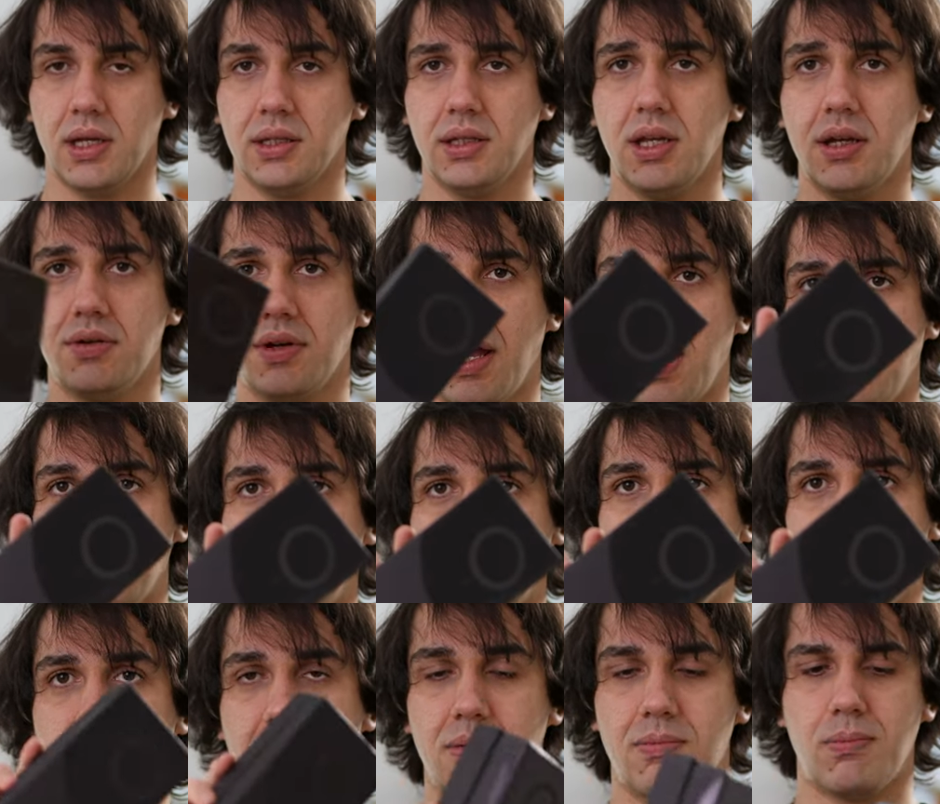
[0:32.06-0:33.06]
Then we have a
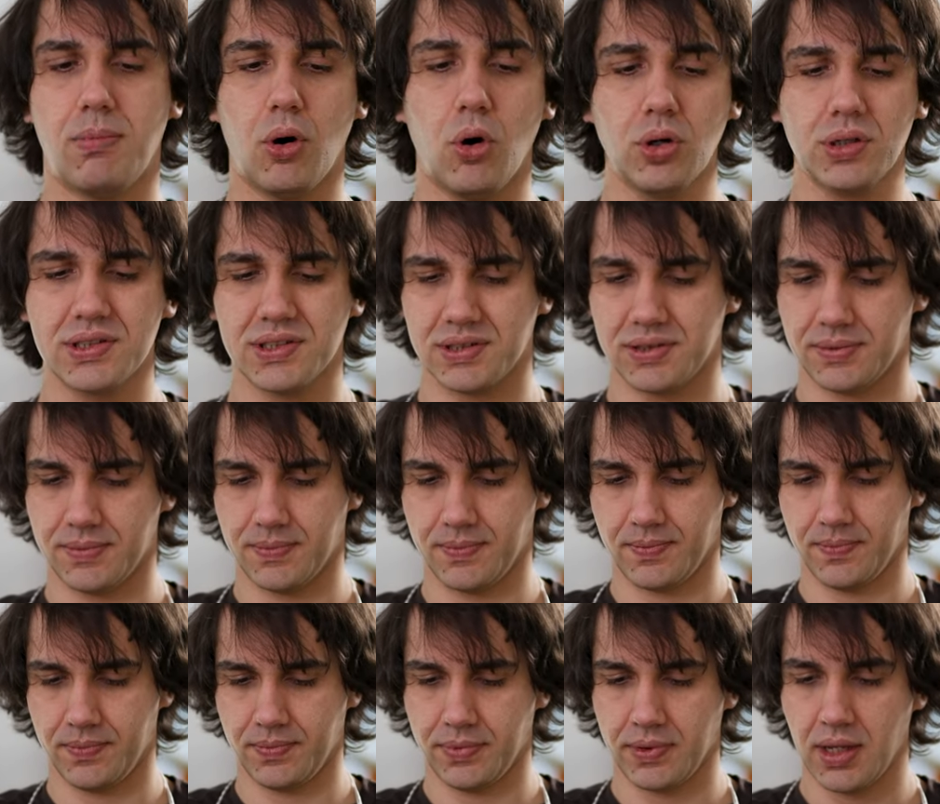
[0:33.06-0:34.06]
little box,
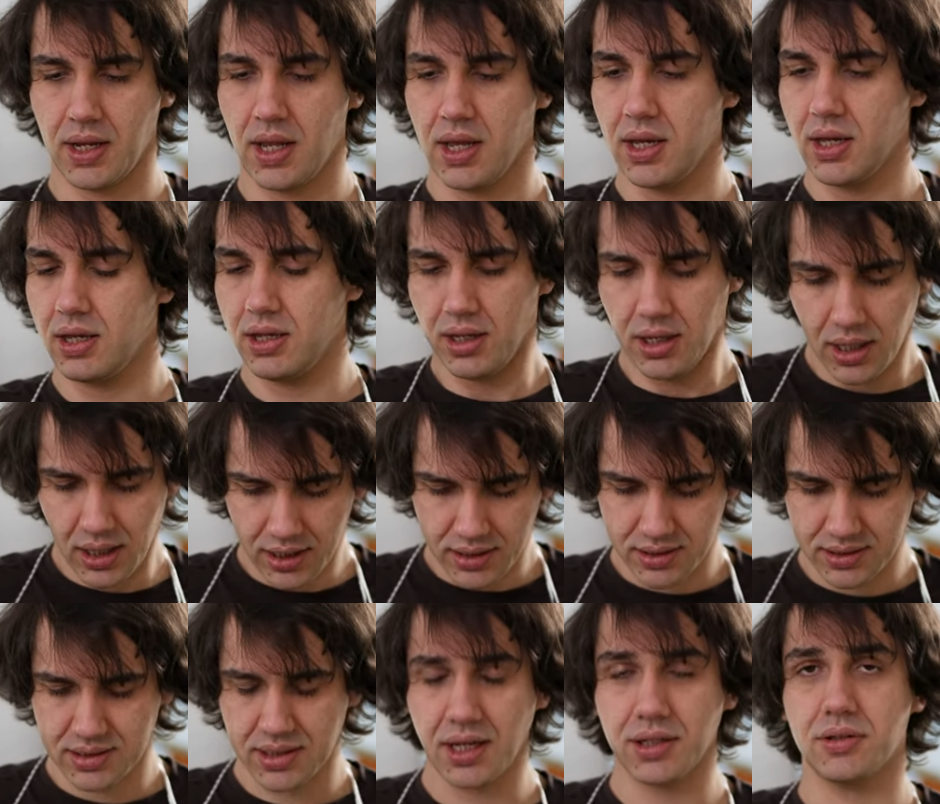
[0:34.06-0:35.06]
and
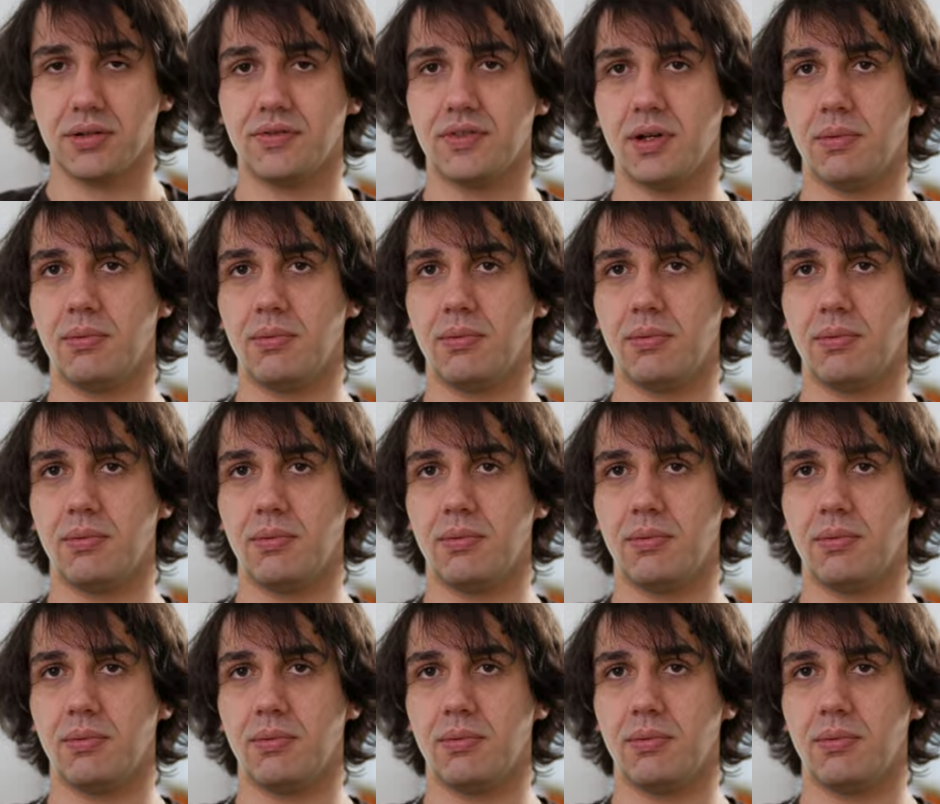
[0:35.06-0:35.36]
inside of